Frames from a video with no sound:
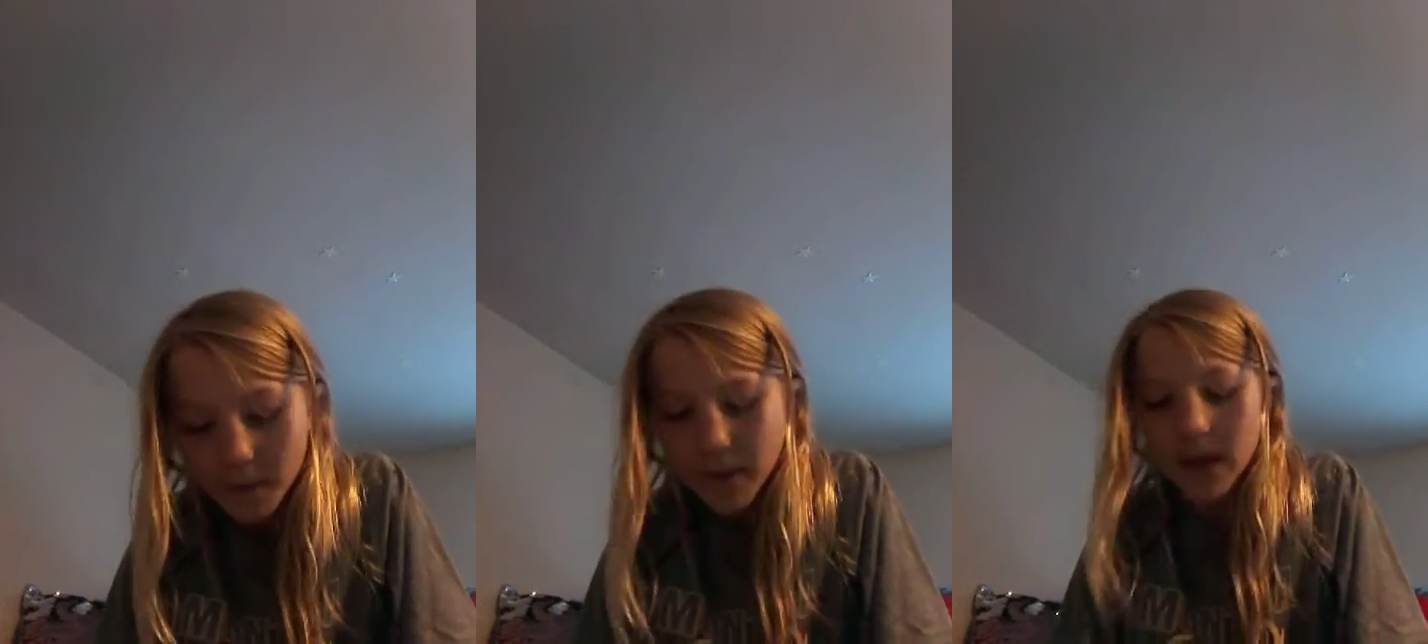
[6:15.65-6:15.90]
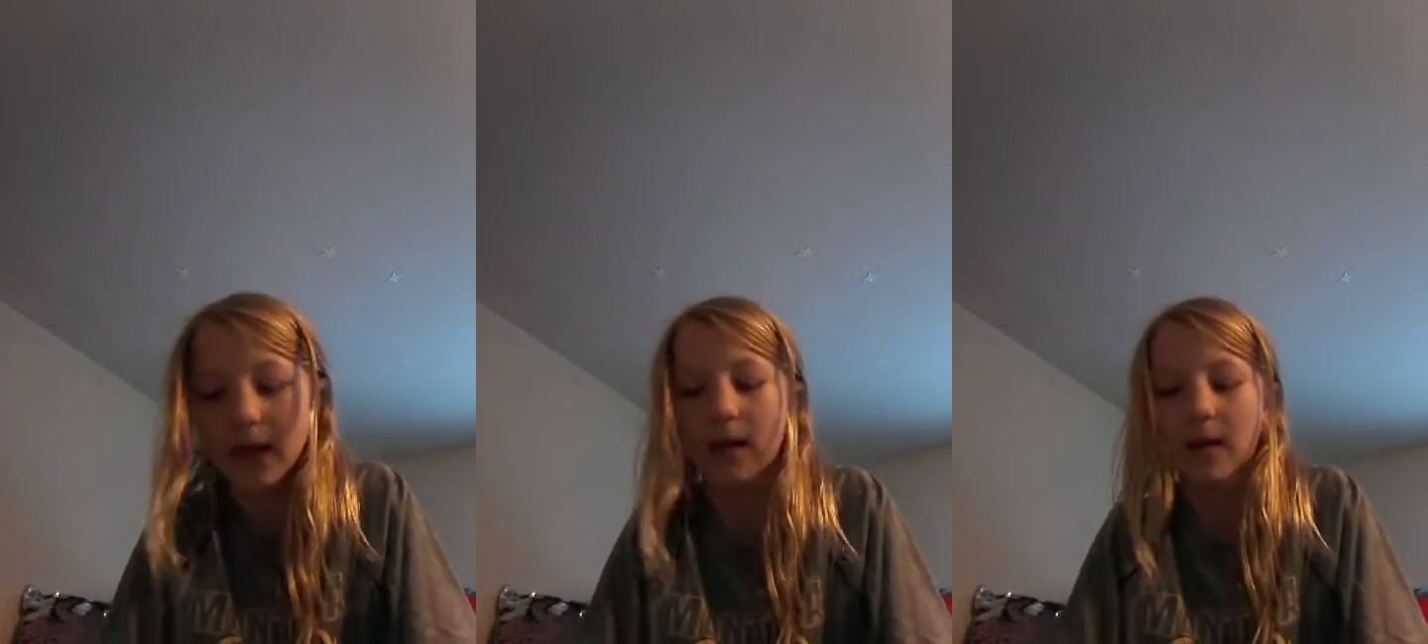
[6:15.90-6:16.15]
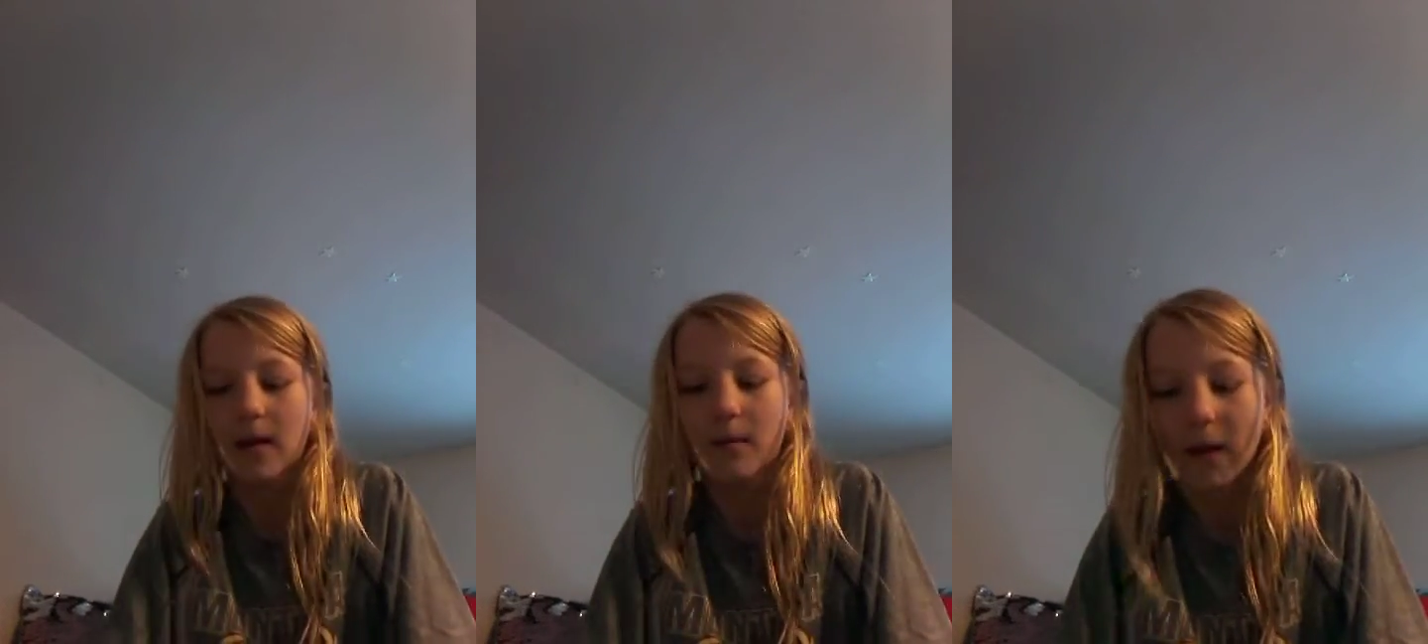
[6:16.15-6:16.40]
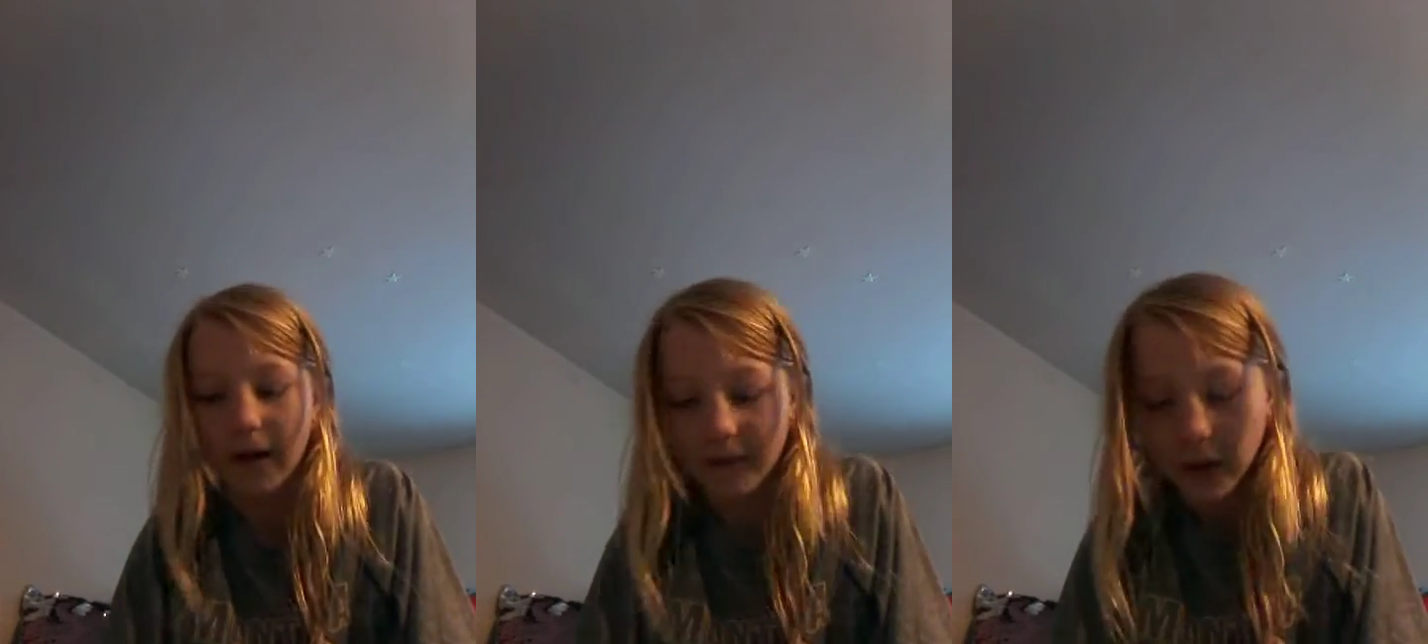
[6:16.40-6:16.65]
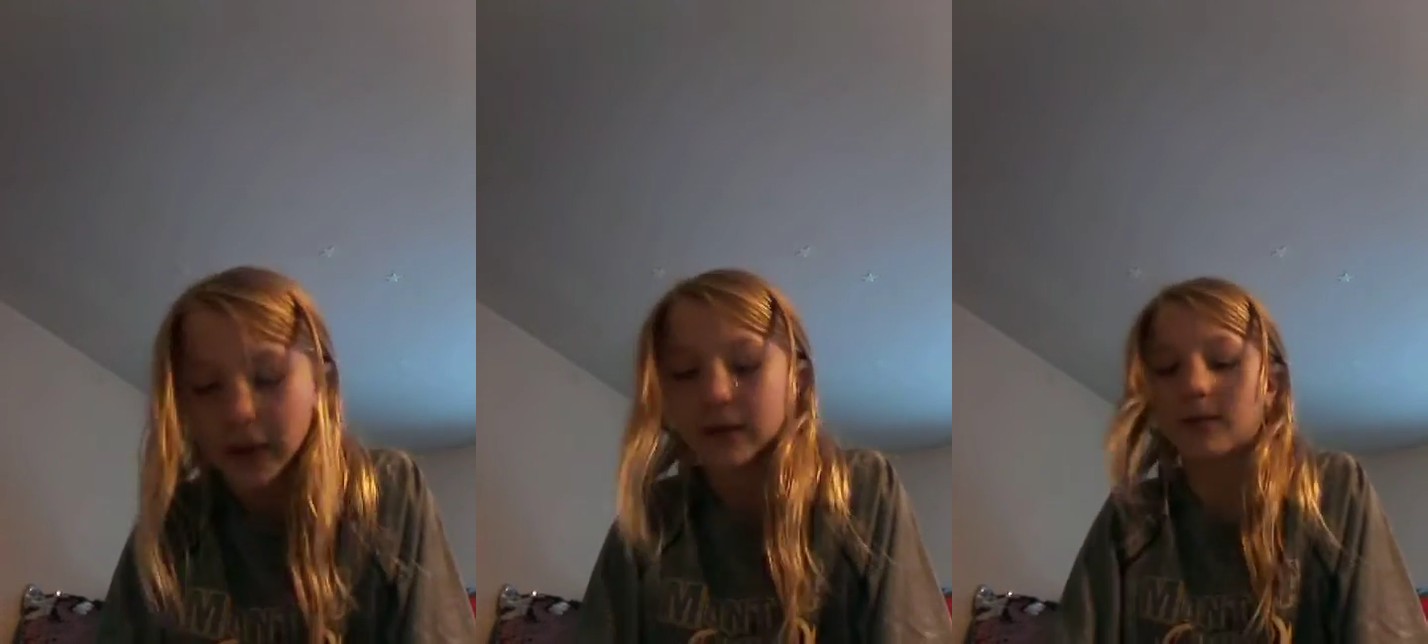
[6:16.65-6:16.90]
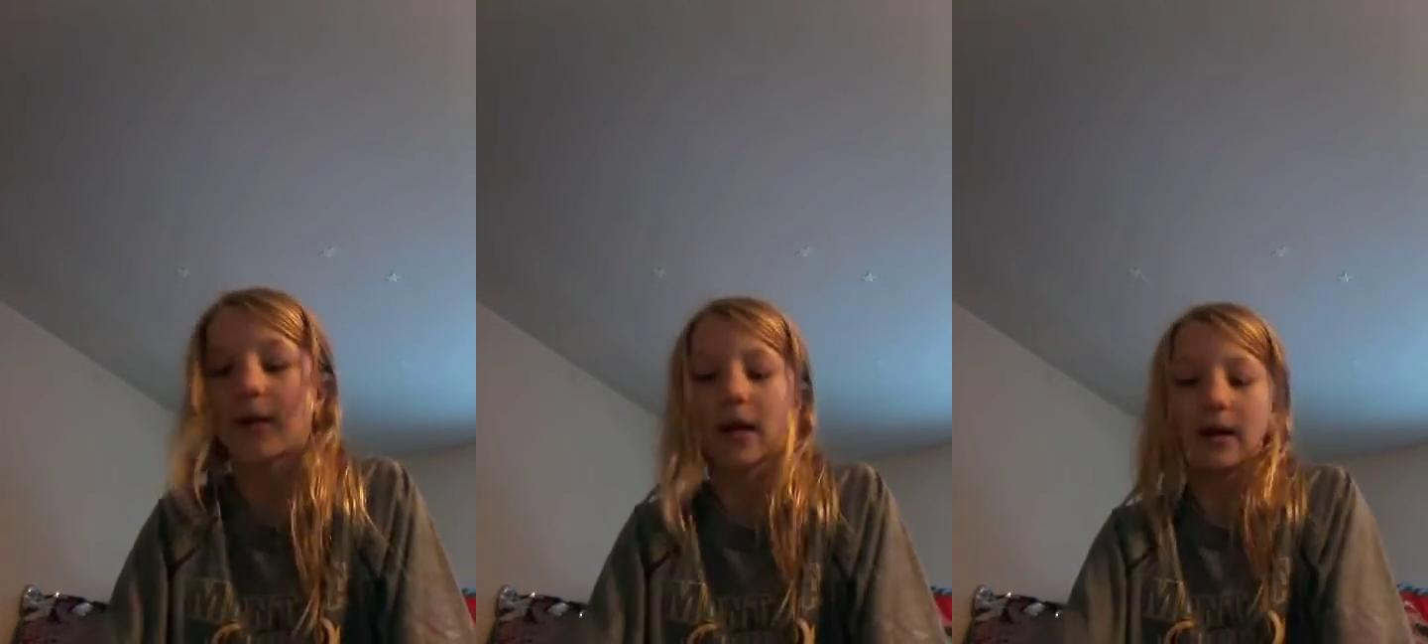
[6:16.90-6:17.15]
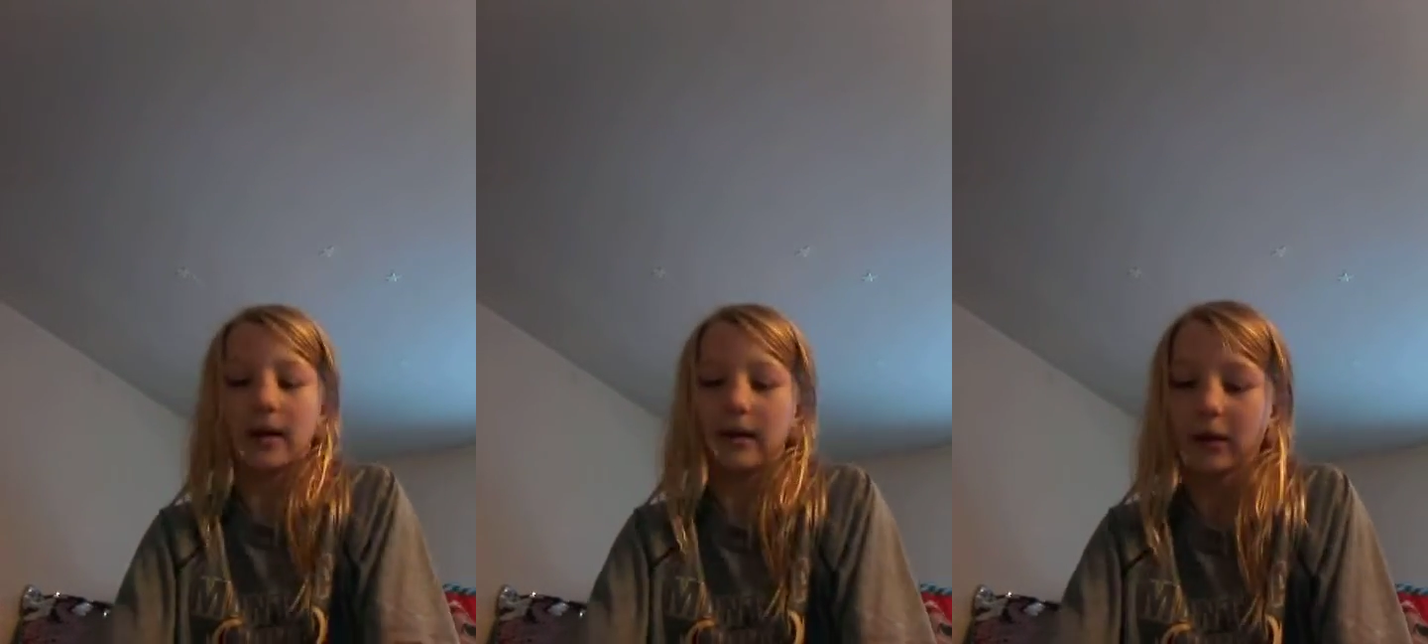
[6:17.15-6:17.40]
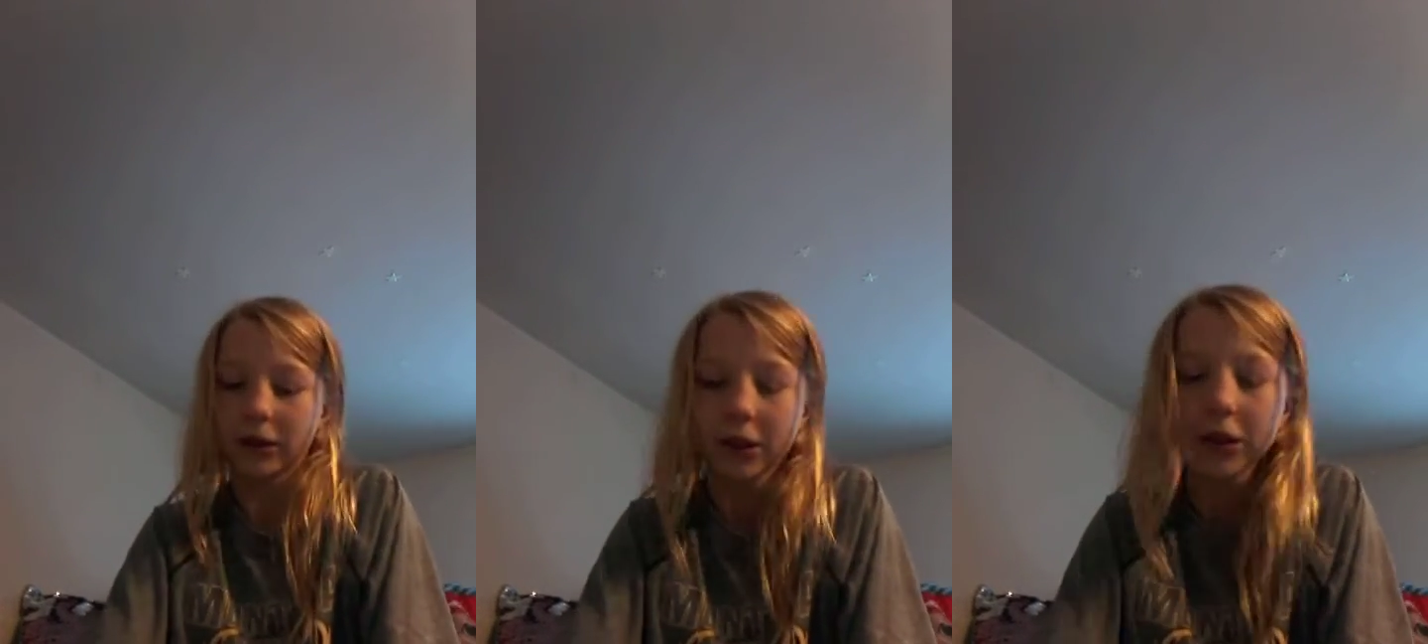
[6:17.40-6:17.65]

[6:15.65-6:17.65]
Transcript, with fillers: me and my friends making this